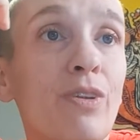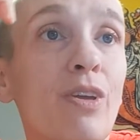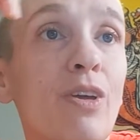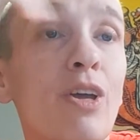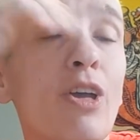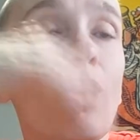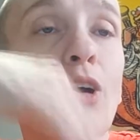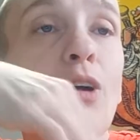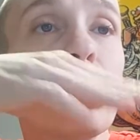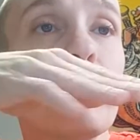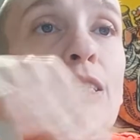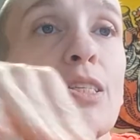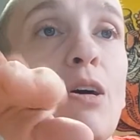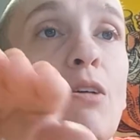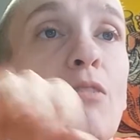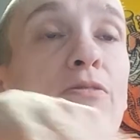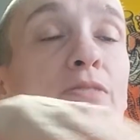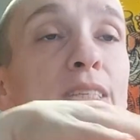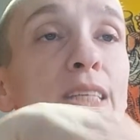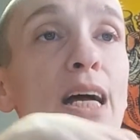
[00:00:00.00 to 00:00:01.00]
You're
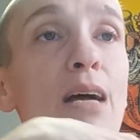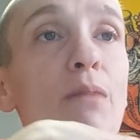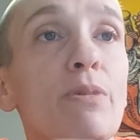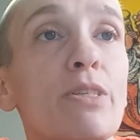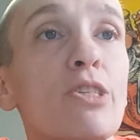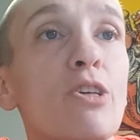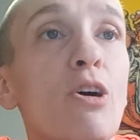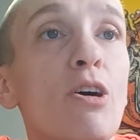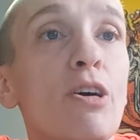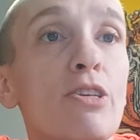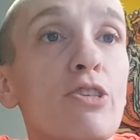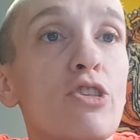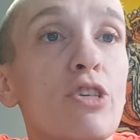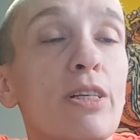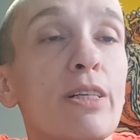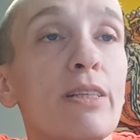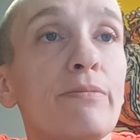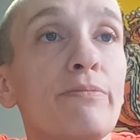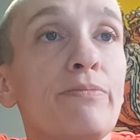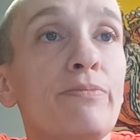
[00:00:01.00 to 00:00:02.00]

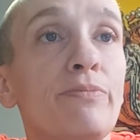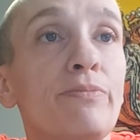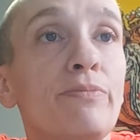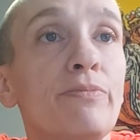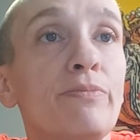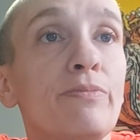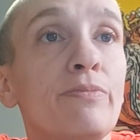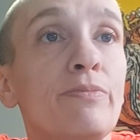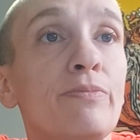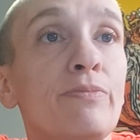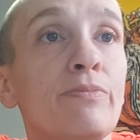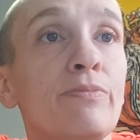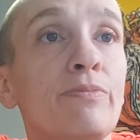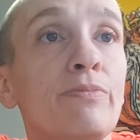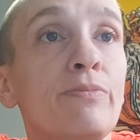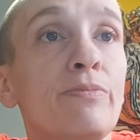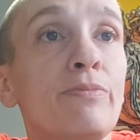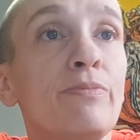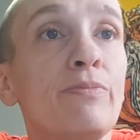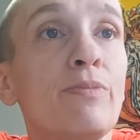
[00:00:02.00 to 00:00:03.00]
self-sabotaging.
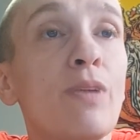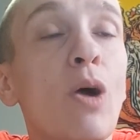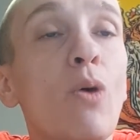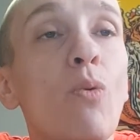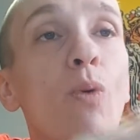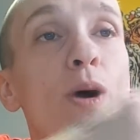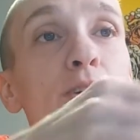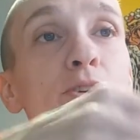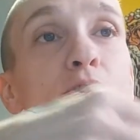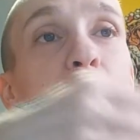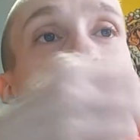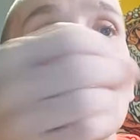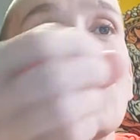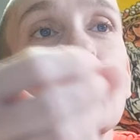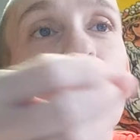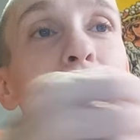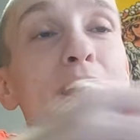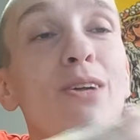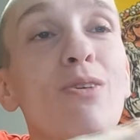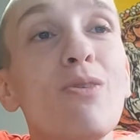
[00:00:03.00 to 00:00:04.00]
Why don't you
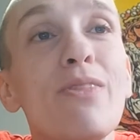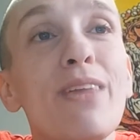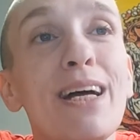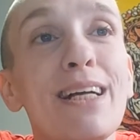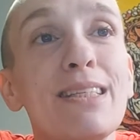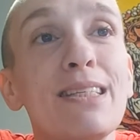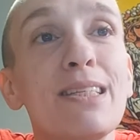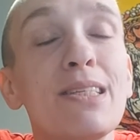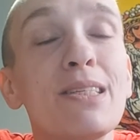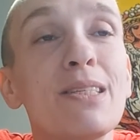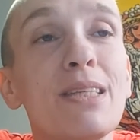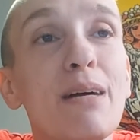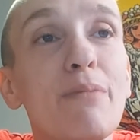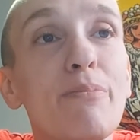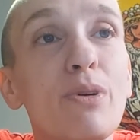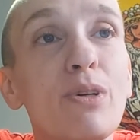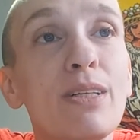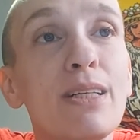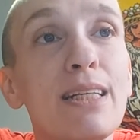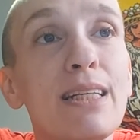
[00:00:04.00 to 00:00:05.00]
channel that
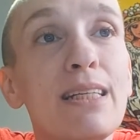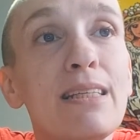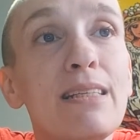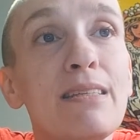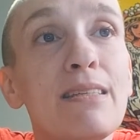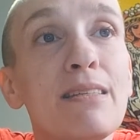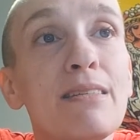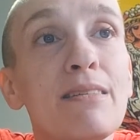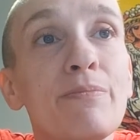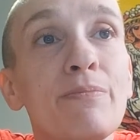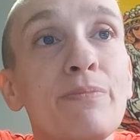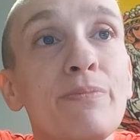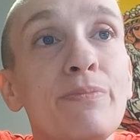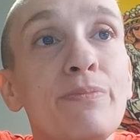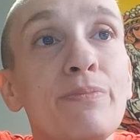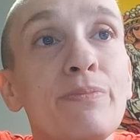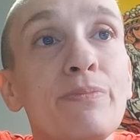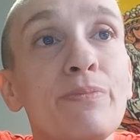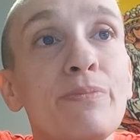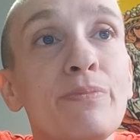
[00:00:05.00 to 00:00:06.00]
stubbornness
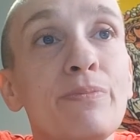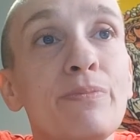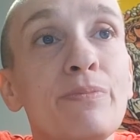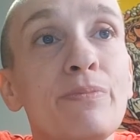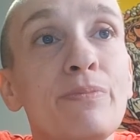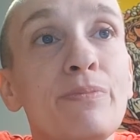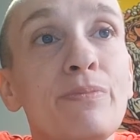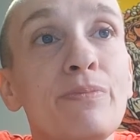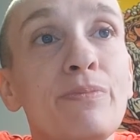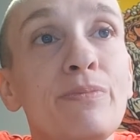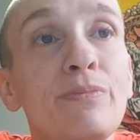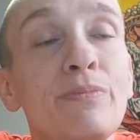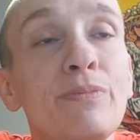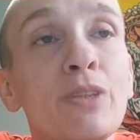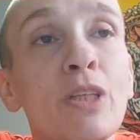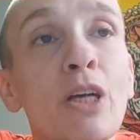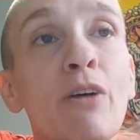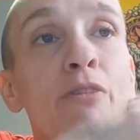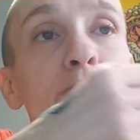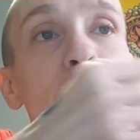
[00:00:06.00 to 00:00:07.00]

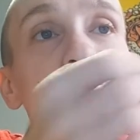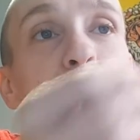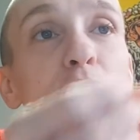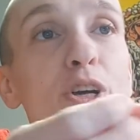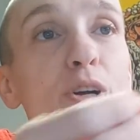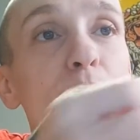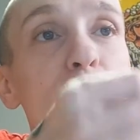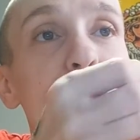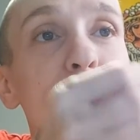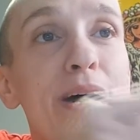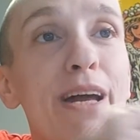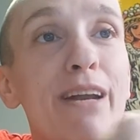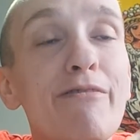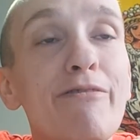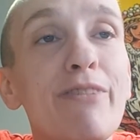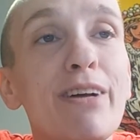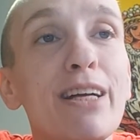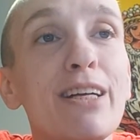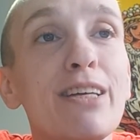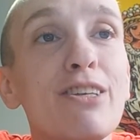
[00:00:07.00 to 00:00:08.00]
for your
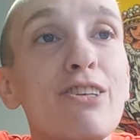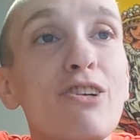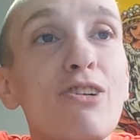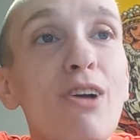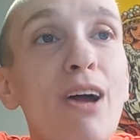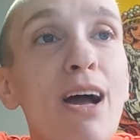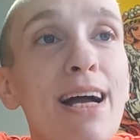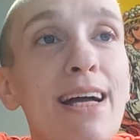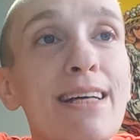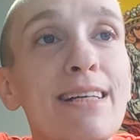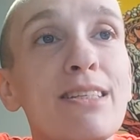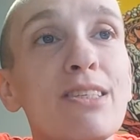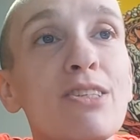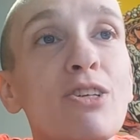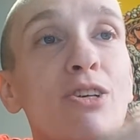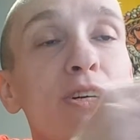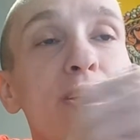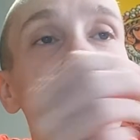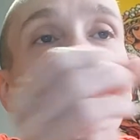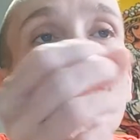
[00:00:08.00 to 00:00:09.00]
benefit and your highest
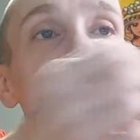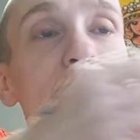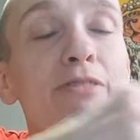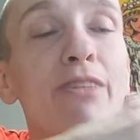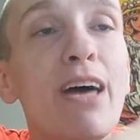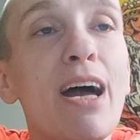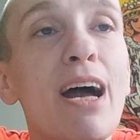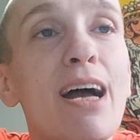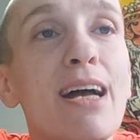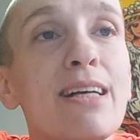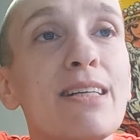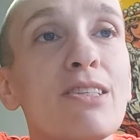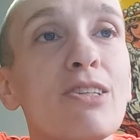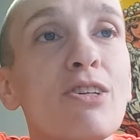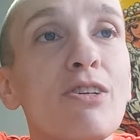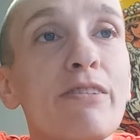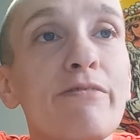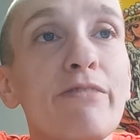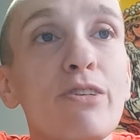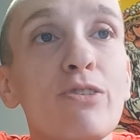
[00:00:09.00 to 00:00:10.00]
good and for the highest
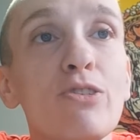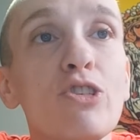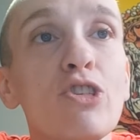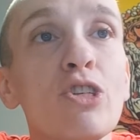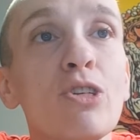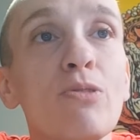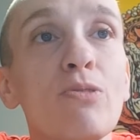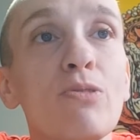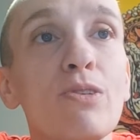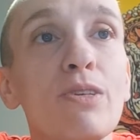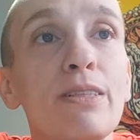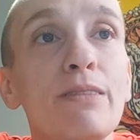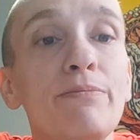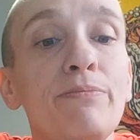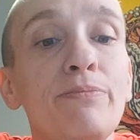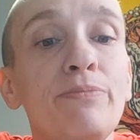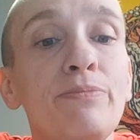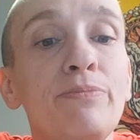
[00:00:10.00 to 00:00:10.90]
good of your children?